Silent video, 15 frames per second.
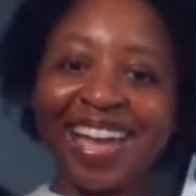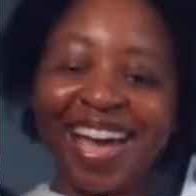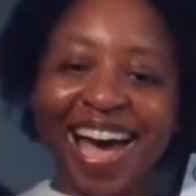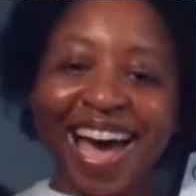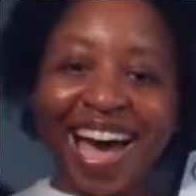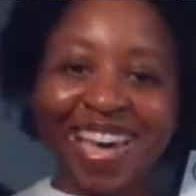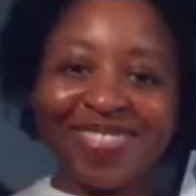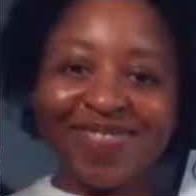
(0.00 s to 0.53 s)

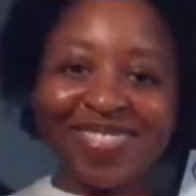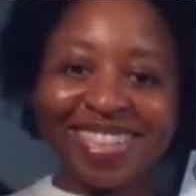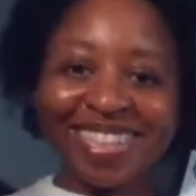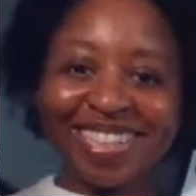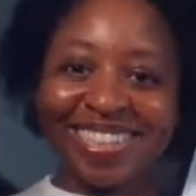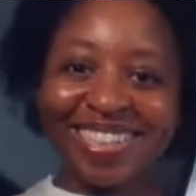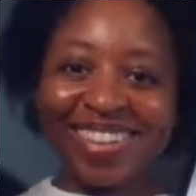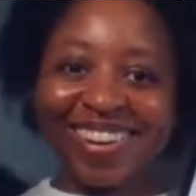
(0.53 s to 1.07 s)
Hi,
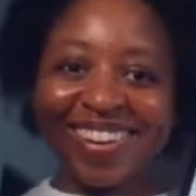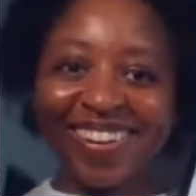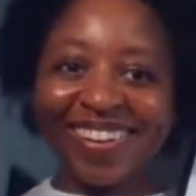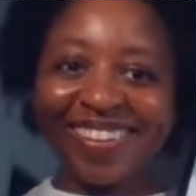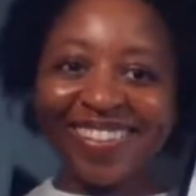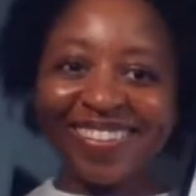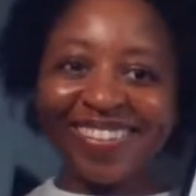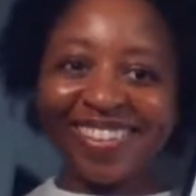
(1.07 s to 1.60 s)
Big
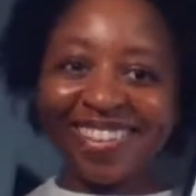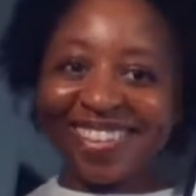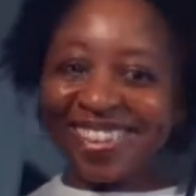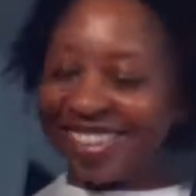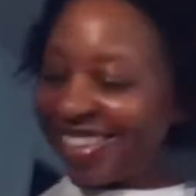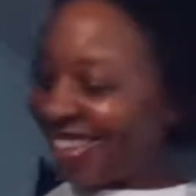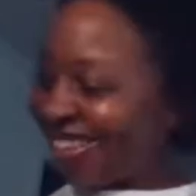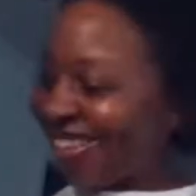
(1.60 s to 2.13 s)
Joe.
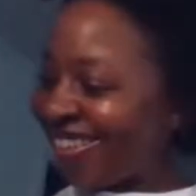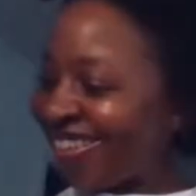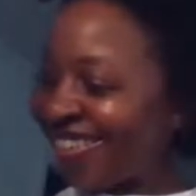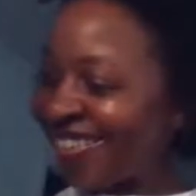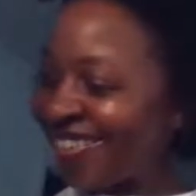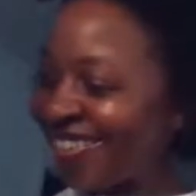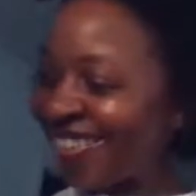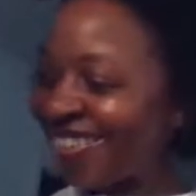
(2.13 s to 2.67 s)
It is so
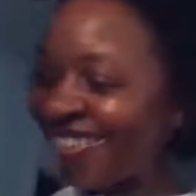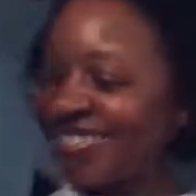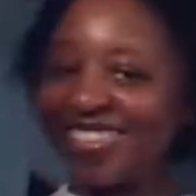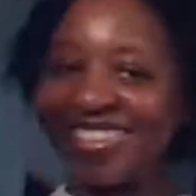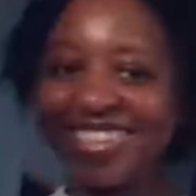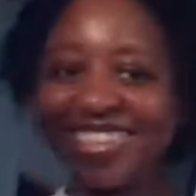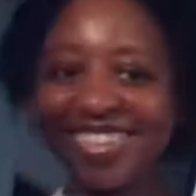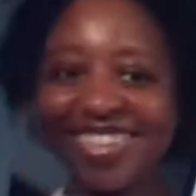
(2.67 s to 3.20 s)

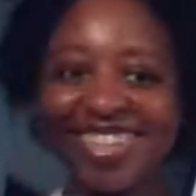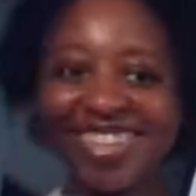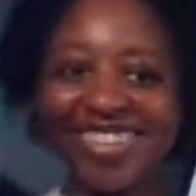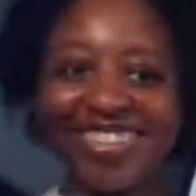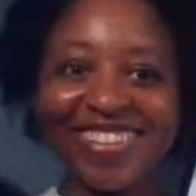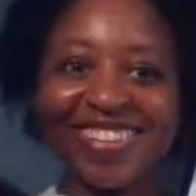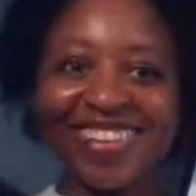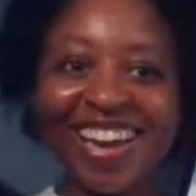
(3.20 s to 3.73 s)
wonderful to see
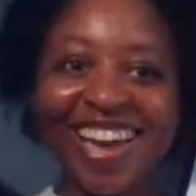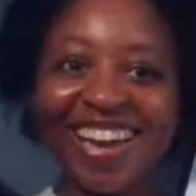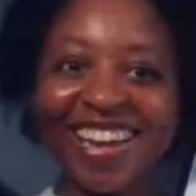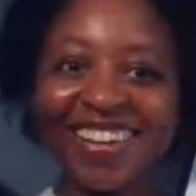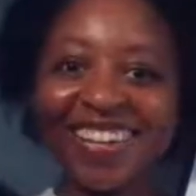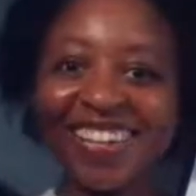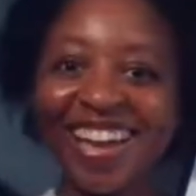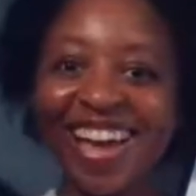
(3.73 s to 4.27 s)
you. Hi,
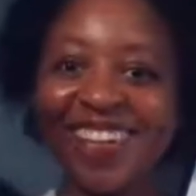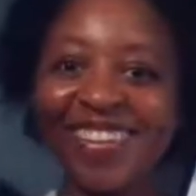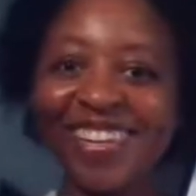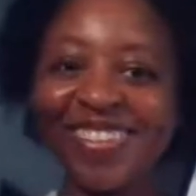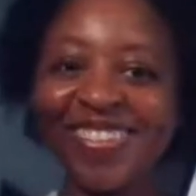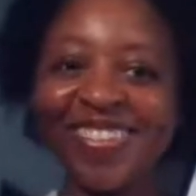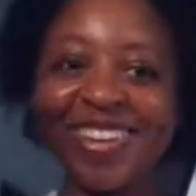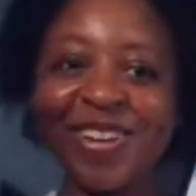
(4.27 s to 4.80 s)
how are
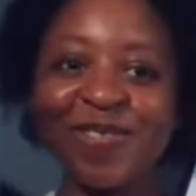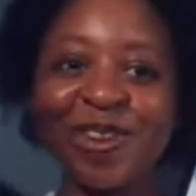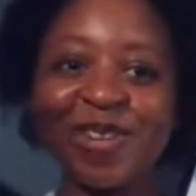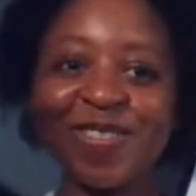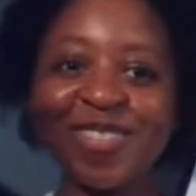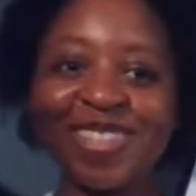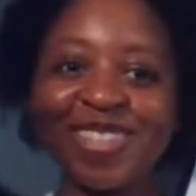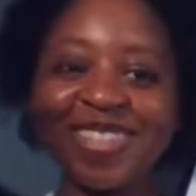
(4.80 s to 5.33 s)
you doing?
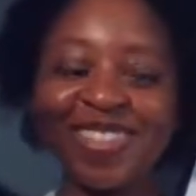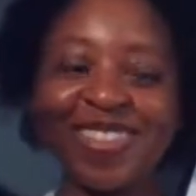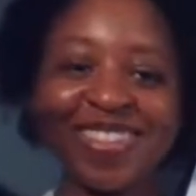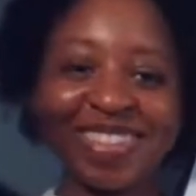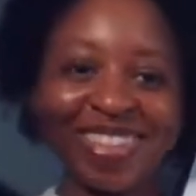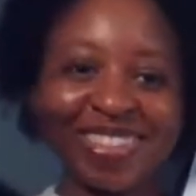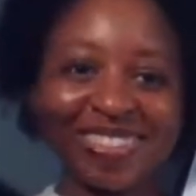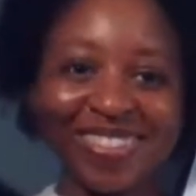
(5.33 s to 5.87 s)
Welcome to Adult
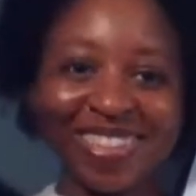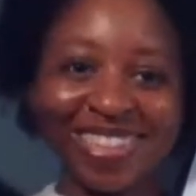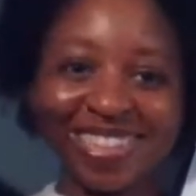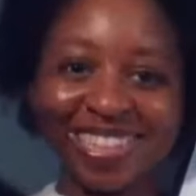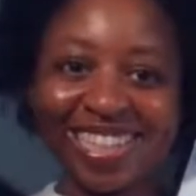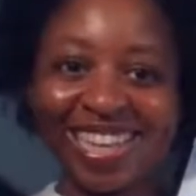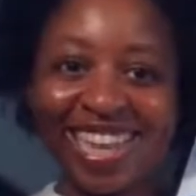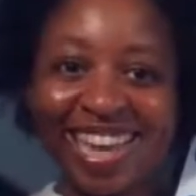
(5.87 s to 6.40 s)

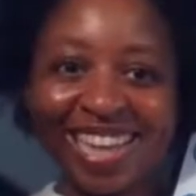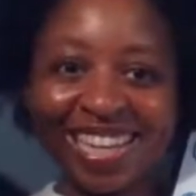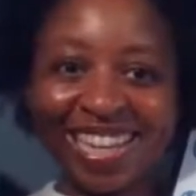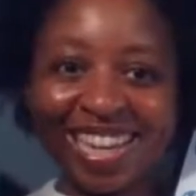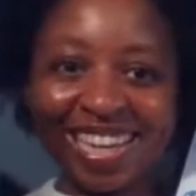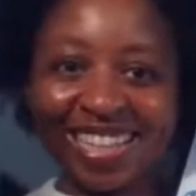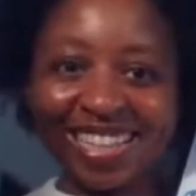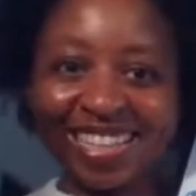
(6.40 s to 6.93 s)
Literacy and
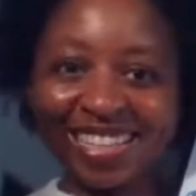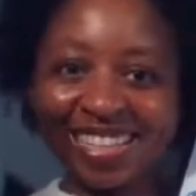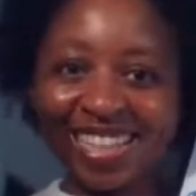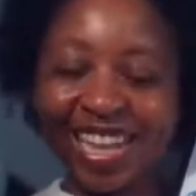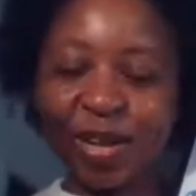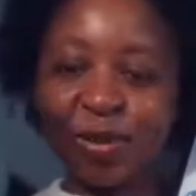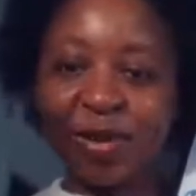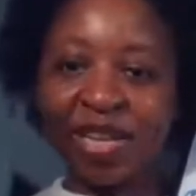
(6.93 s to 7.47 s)
English
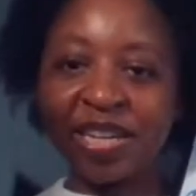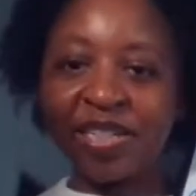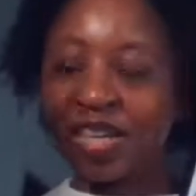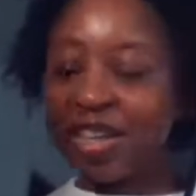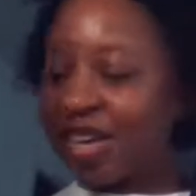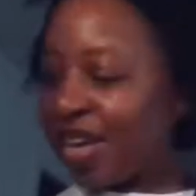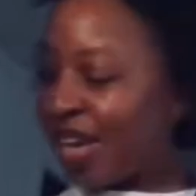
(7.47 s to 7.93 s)
Language.